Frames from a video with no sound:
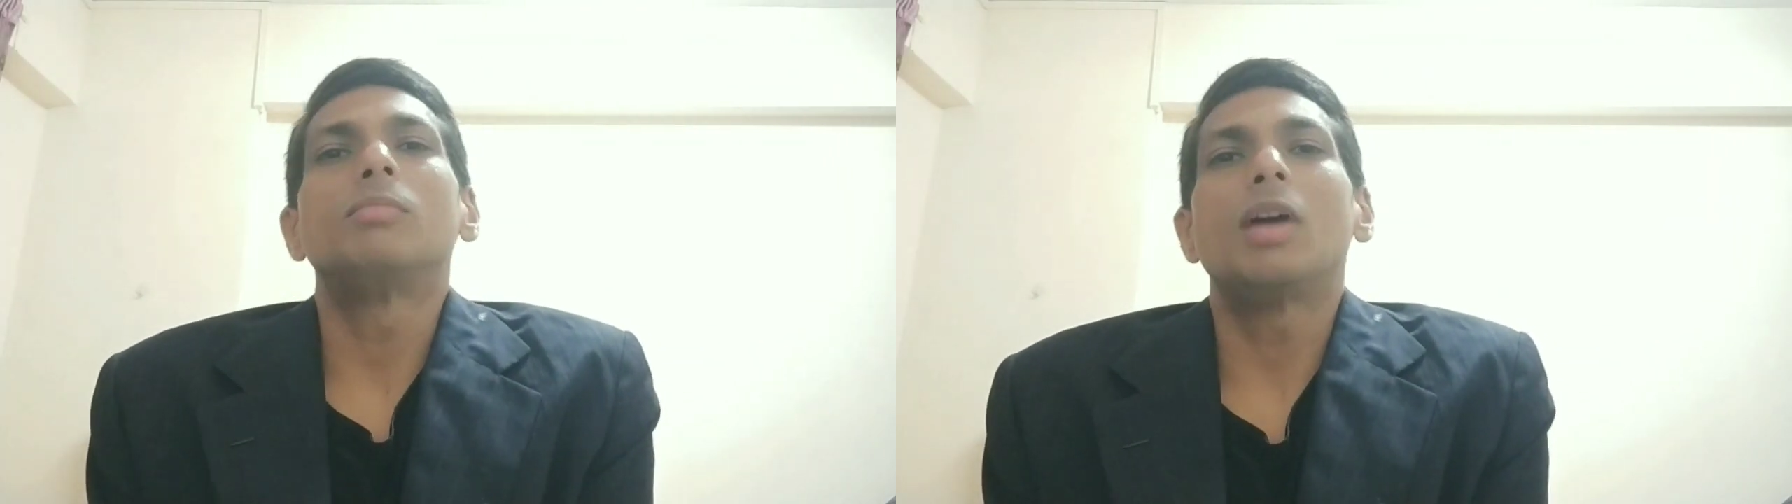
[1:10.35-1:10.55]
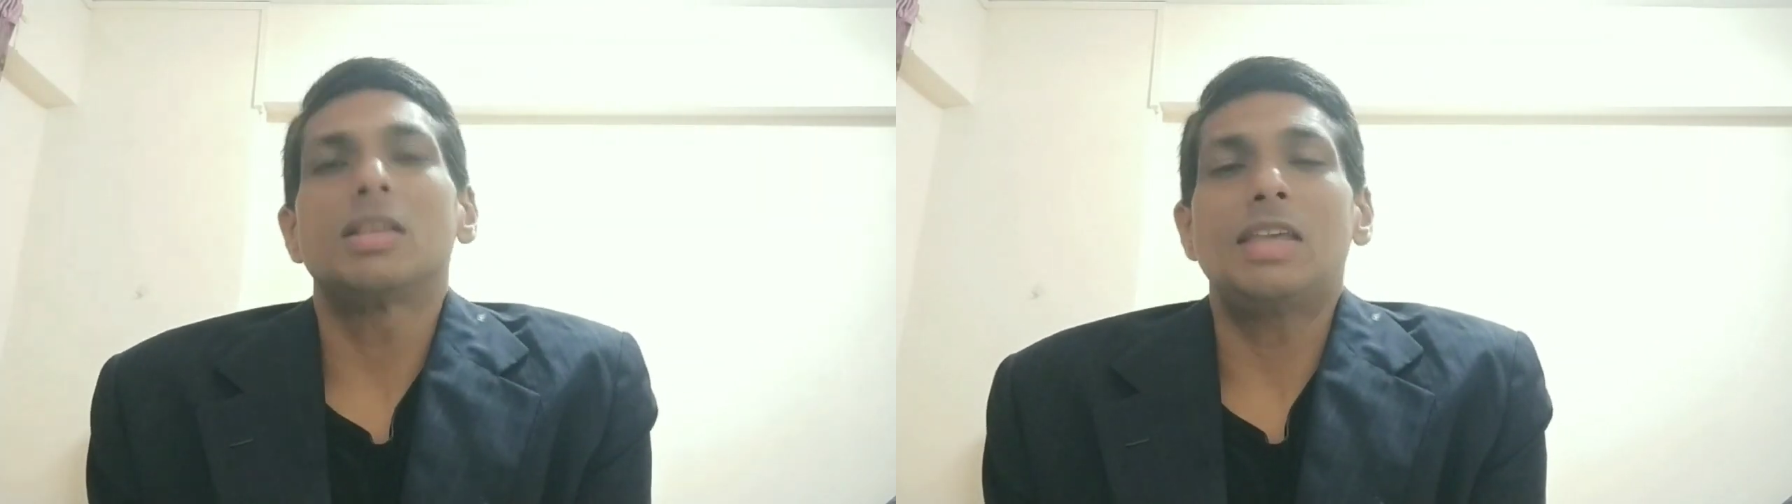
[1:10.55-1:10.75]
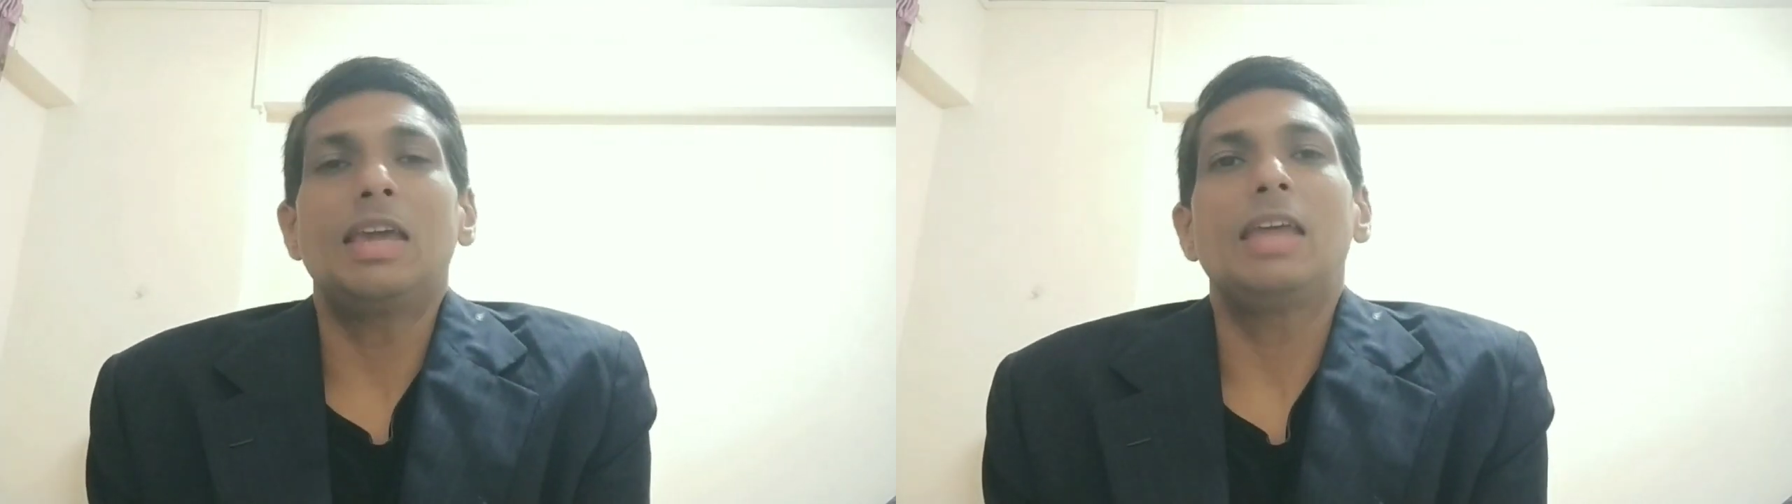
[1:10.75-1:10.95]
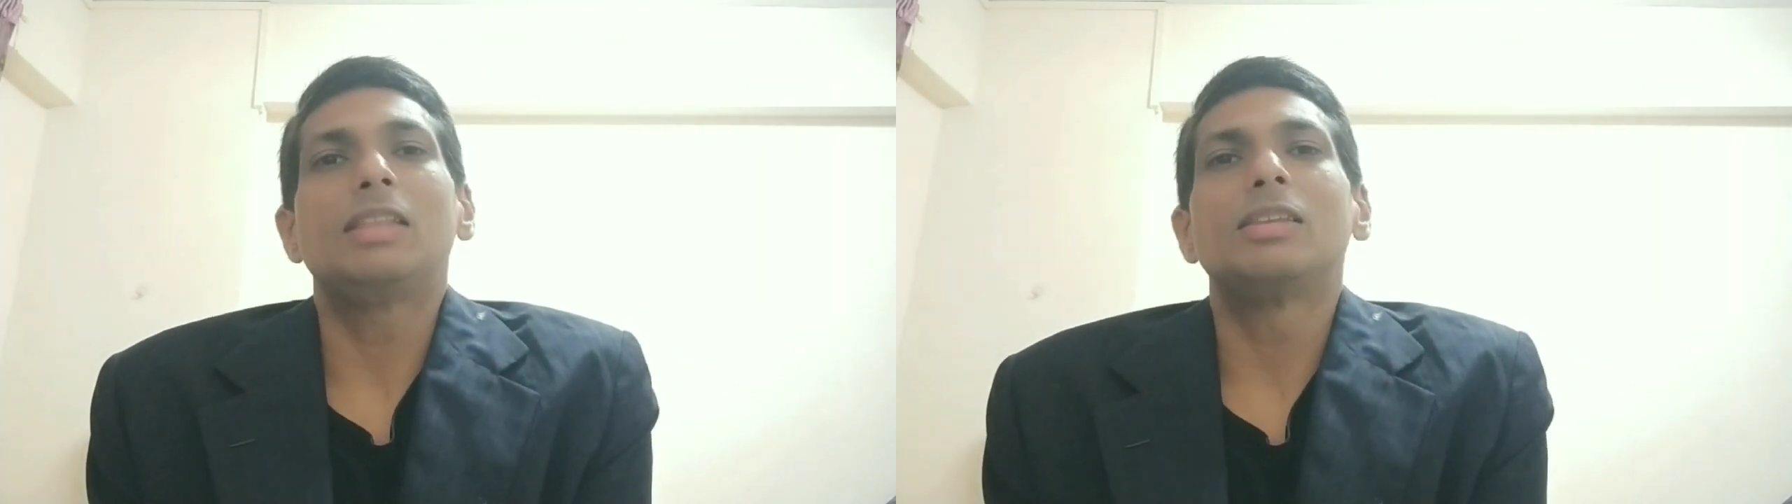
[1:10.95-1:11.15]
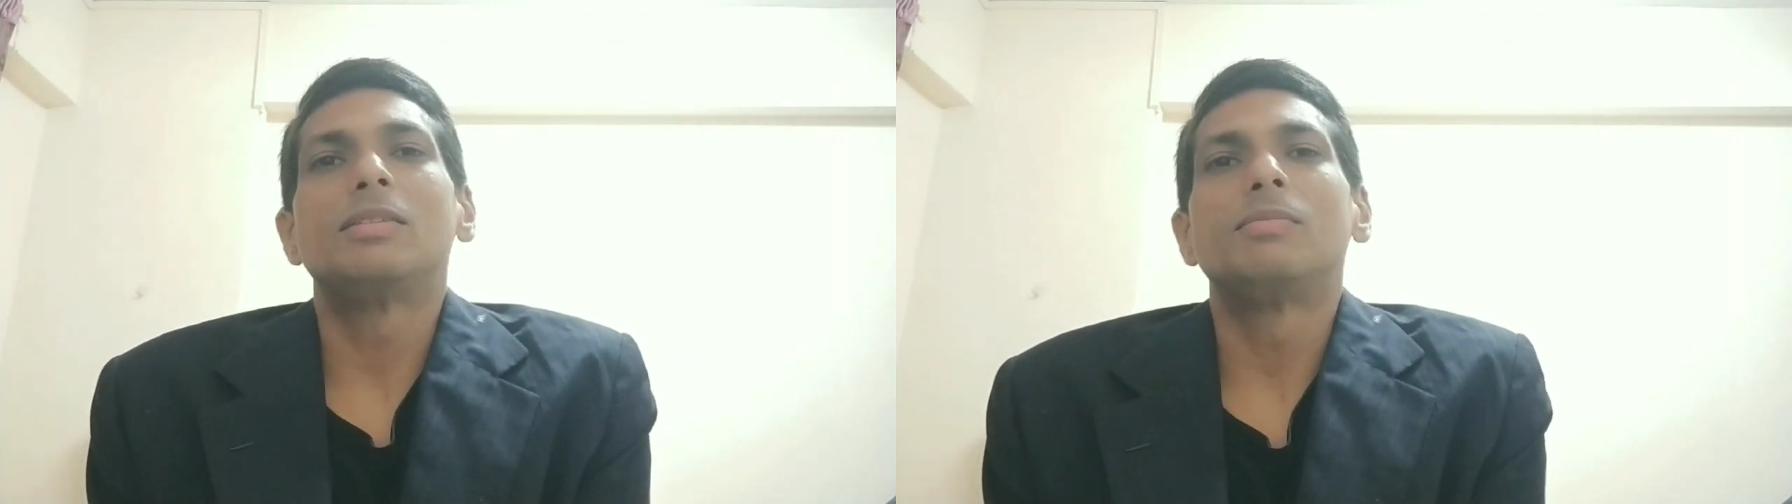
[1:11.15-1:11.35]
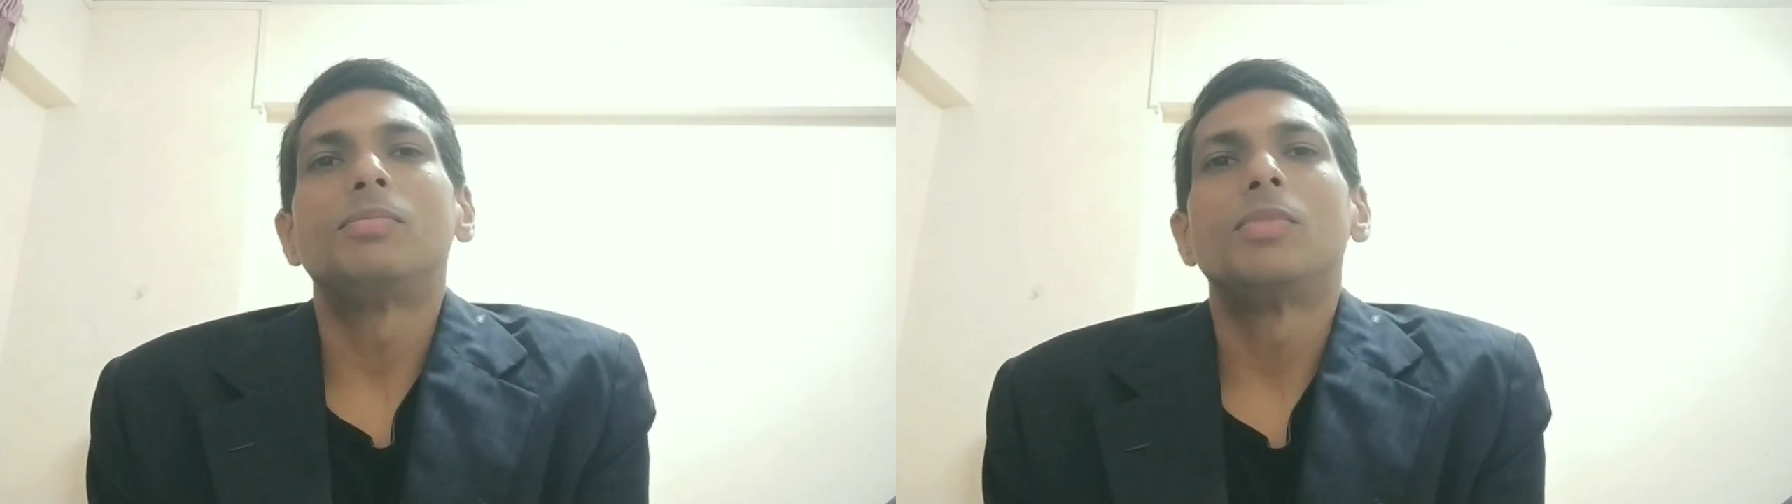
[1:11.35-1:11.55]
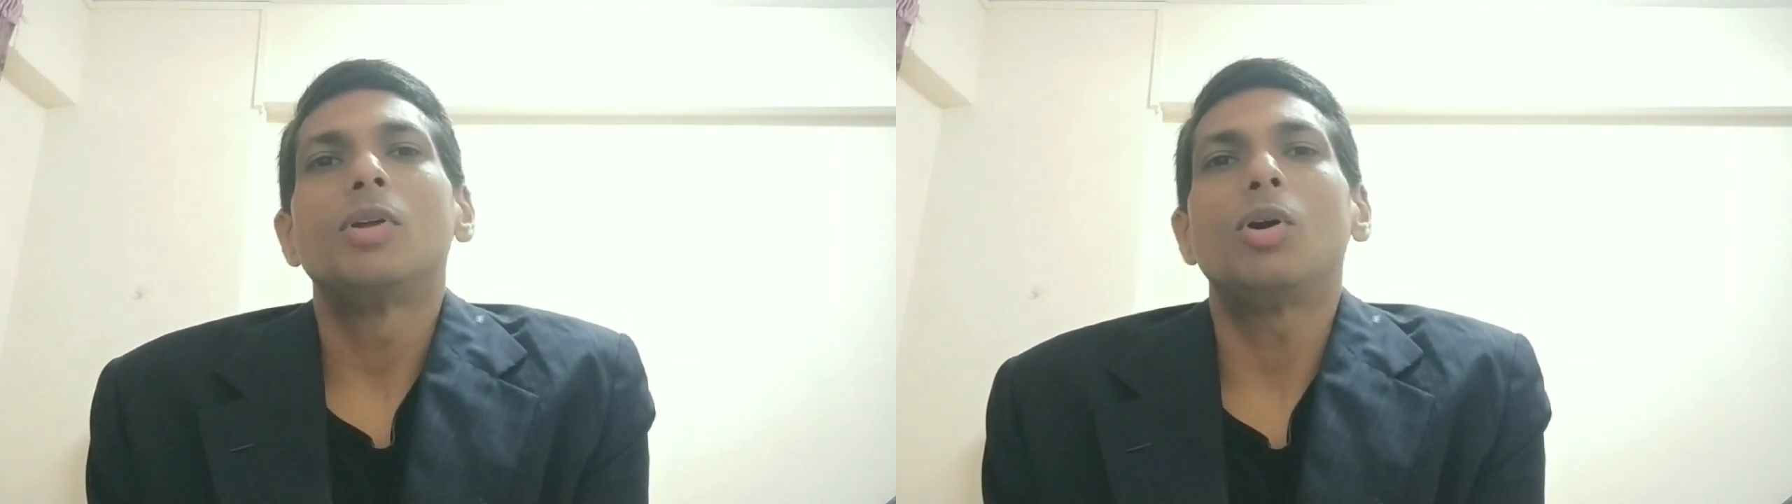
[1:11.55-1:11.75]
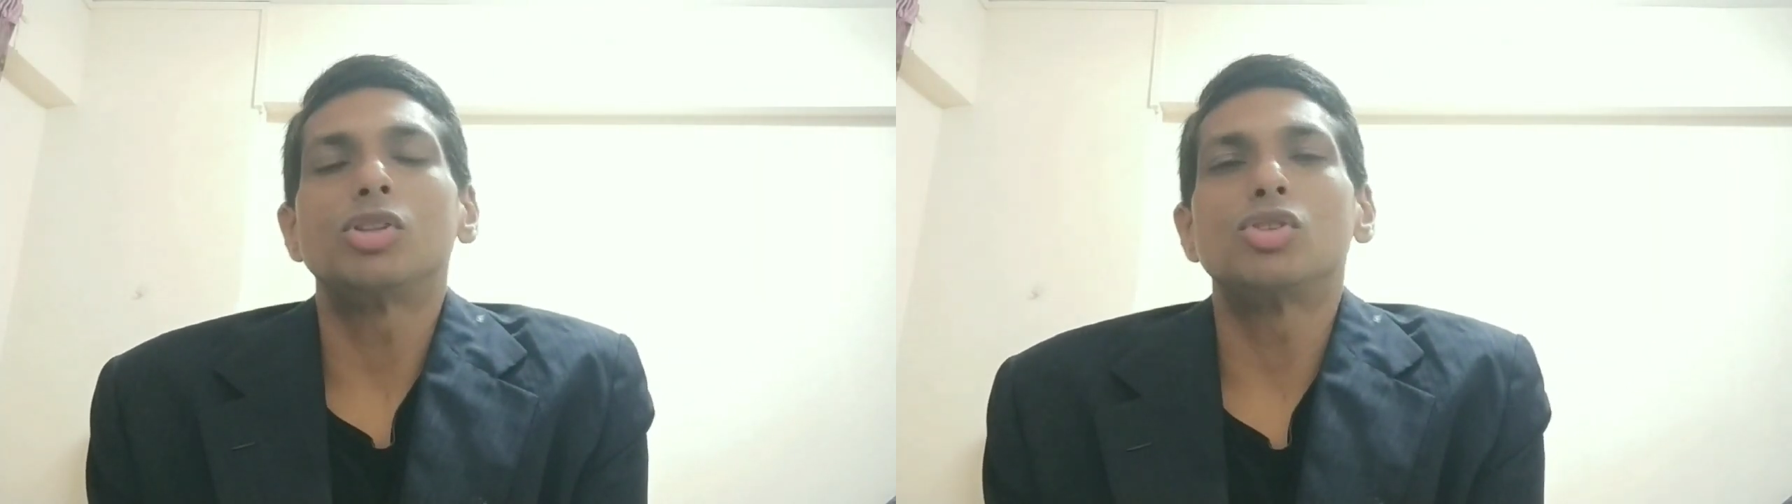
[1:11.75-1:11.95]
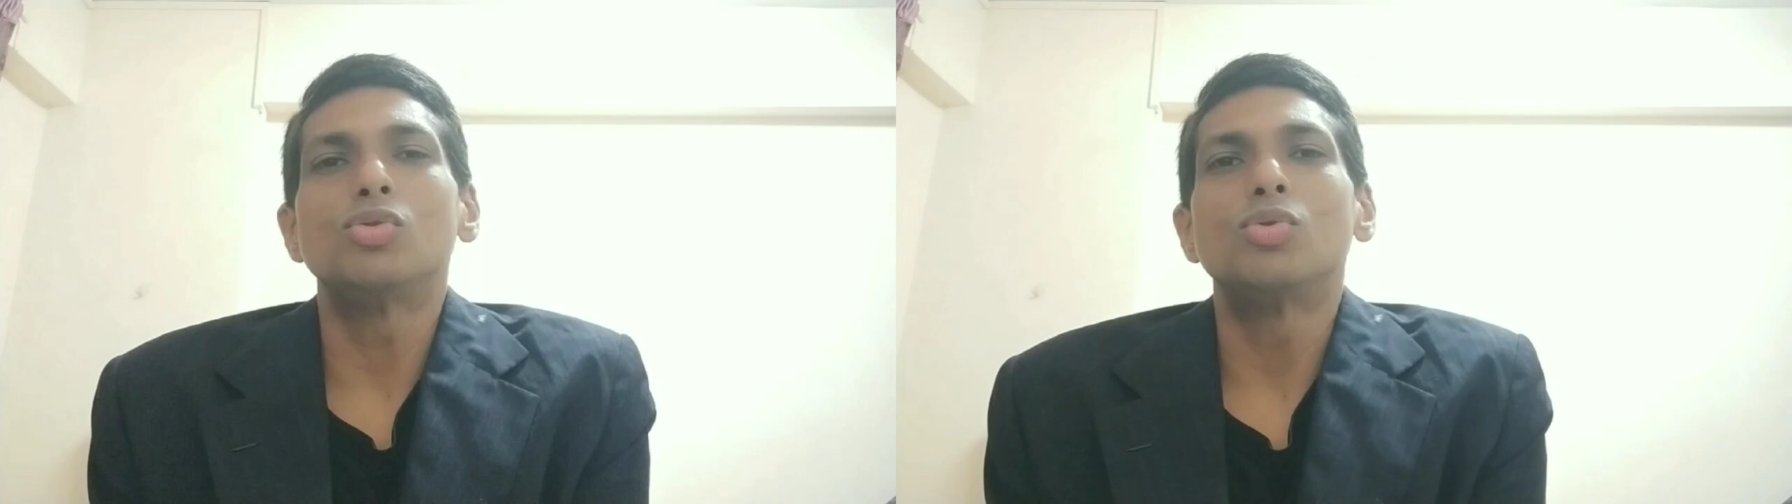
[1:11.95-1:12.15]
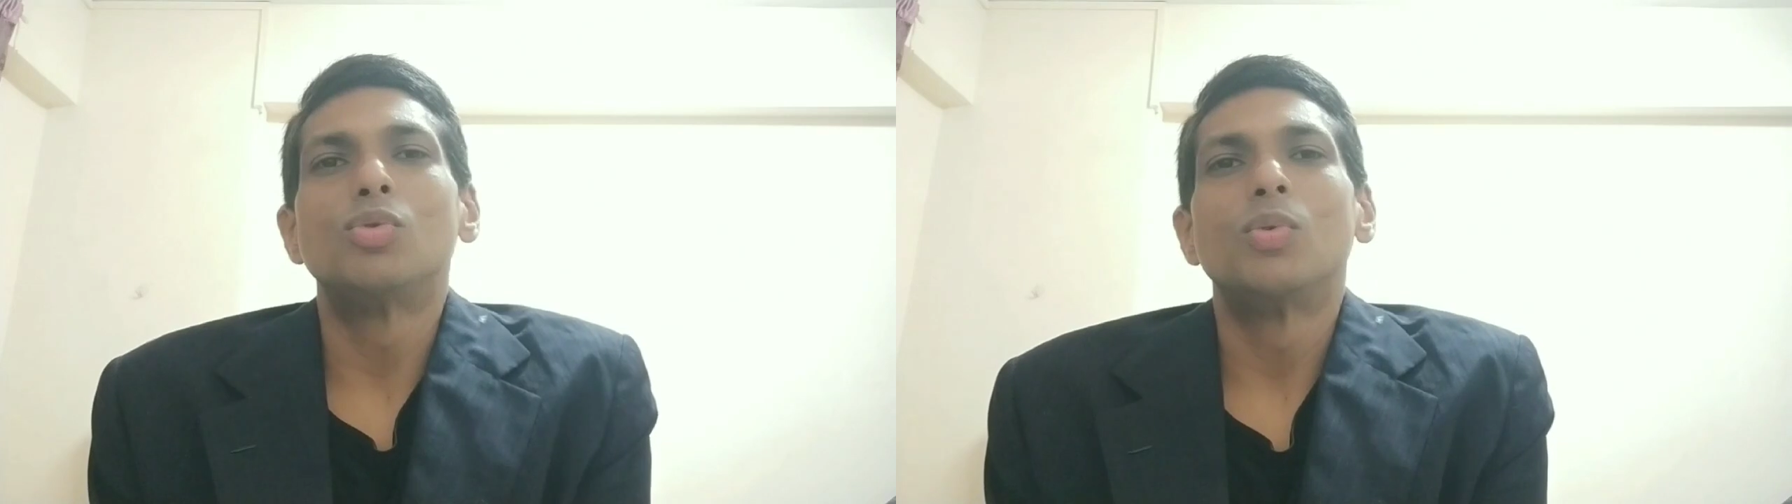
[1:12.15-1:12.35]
a second or 2.